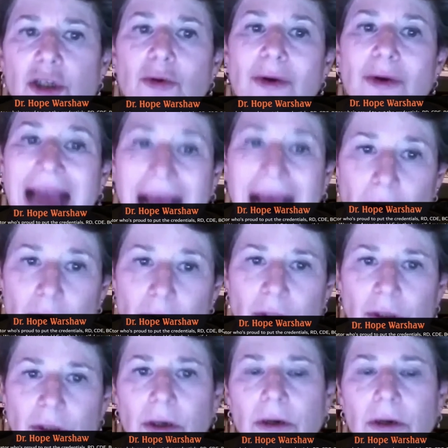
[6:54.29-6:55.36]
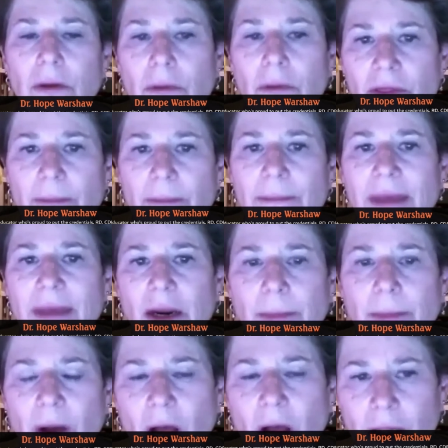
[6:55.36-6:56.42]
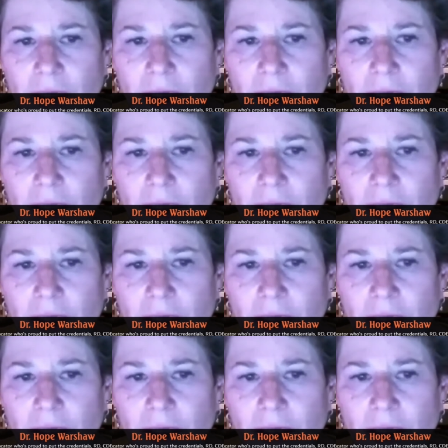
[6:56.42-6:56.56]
counter the metabolic